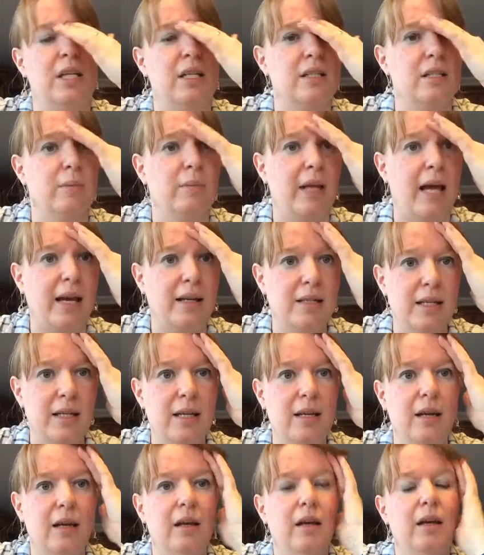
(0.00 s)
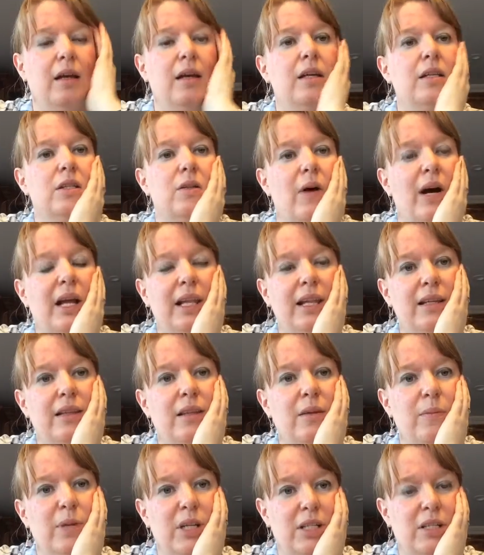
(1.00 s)
It's a black tea, so I like
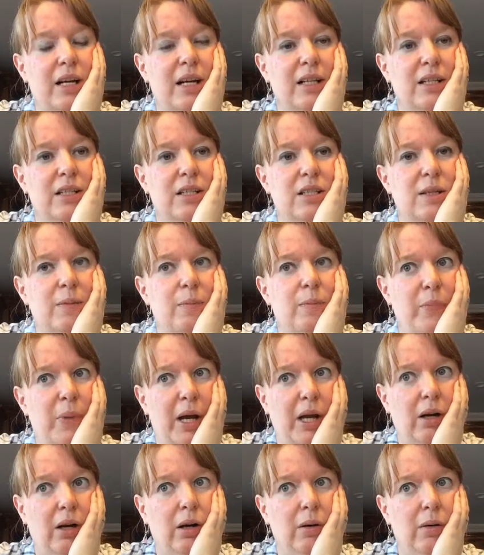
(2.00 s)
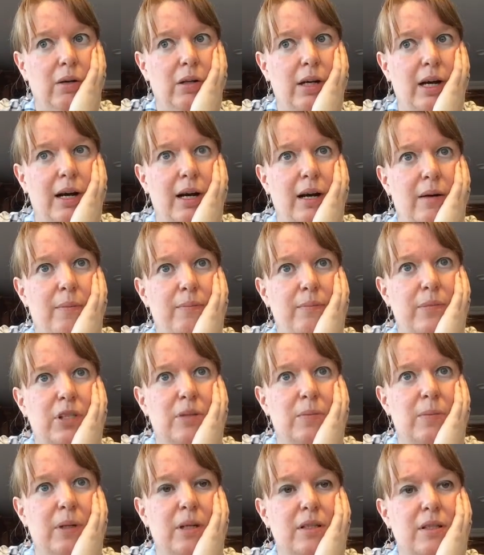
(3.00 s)
the mint chocolate chip better um,
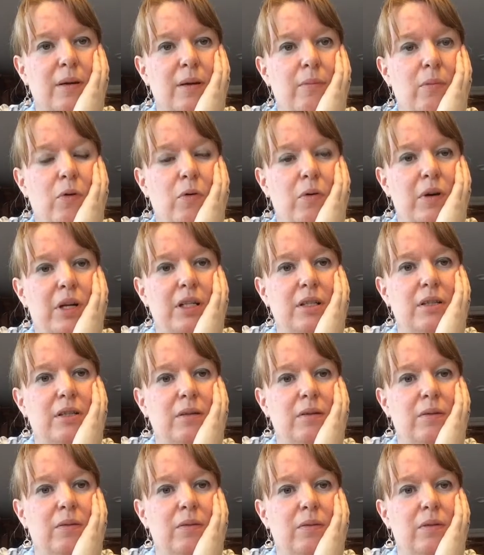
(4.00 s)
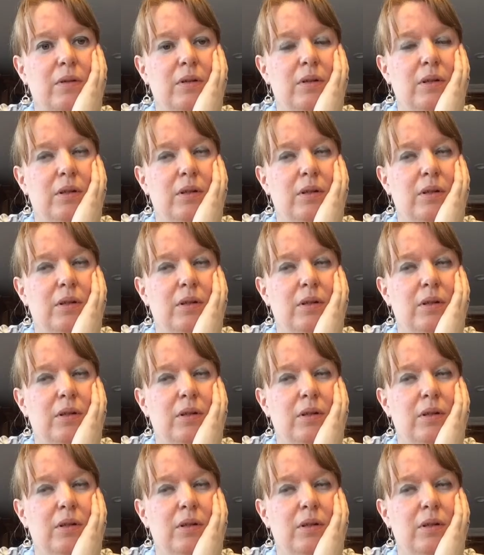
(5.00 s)
just because I'm more into,